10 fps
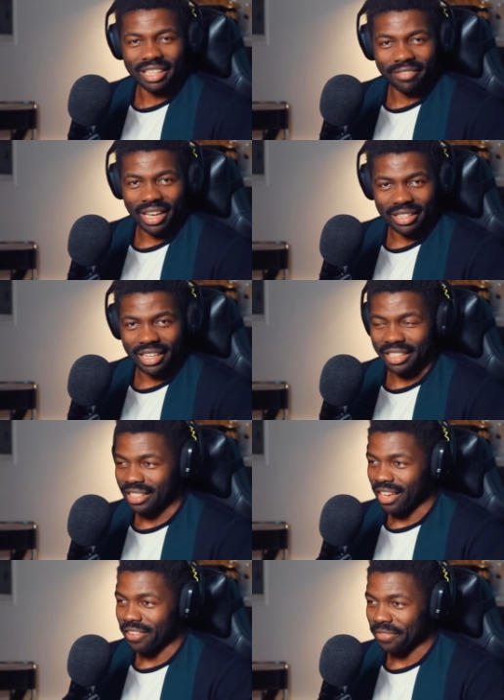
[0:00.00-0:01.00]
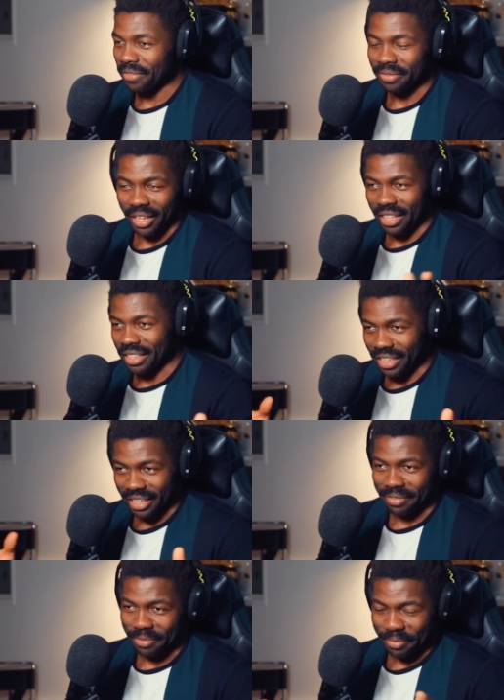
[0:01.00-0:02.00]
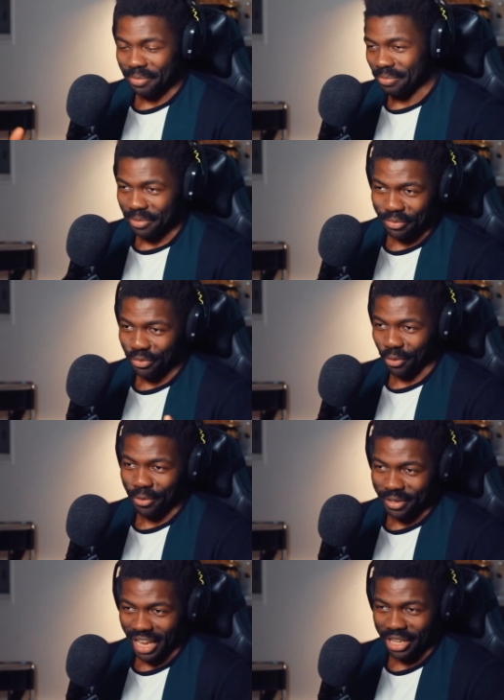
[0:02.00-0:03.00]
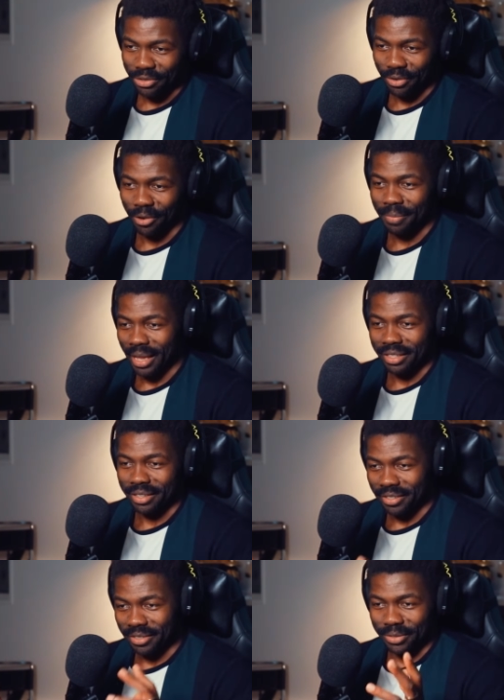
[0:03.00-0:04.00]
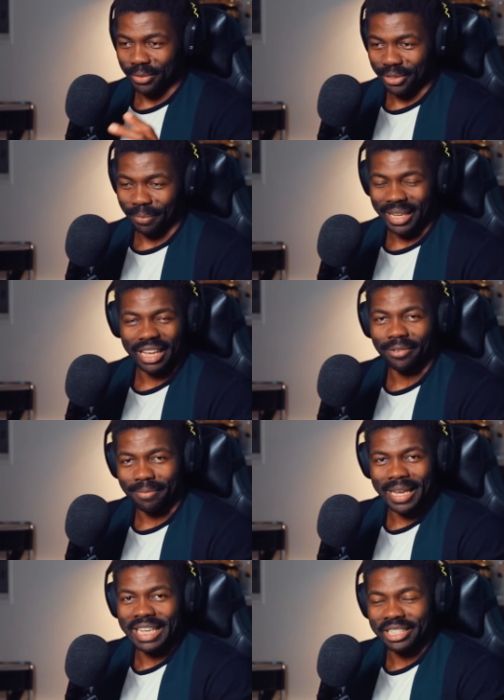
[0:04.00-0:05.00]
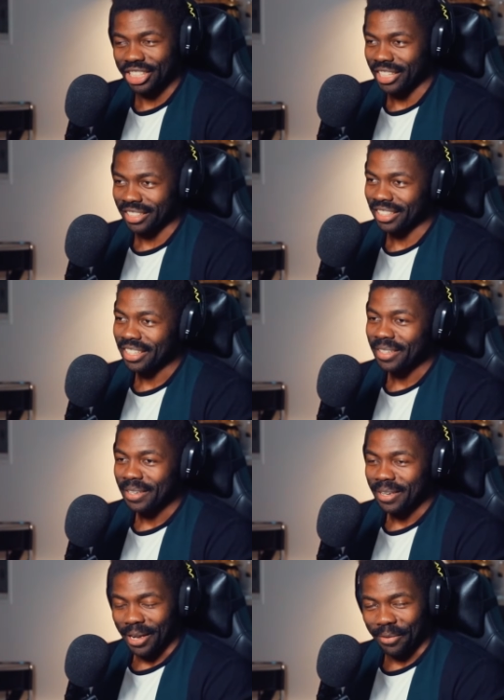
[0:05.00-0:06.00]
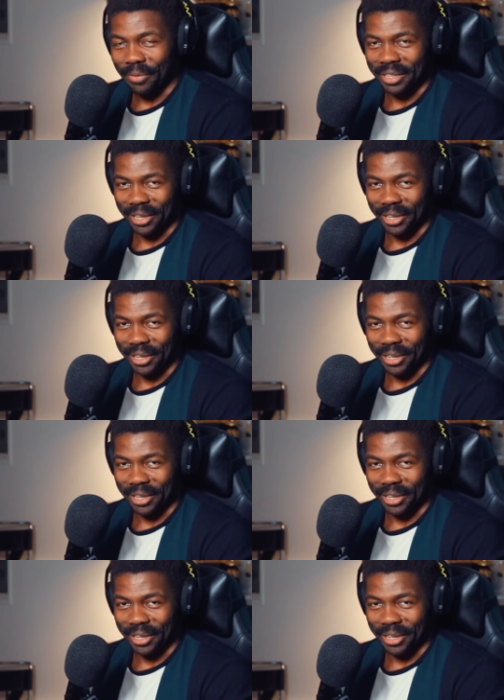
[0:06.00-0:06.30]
vindictive and uh, throw a tantrum and uh, do some kind of mean shit uh, when it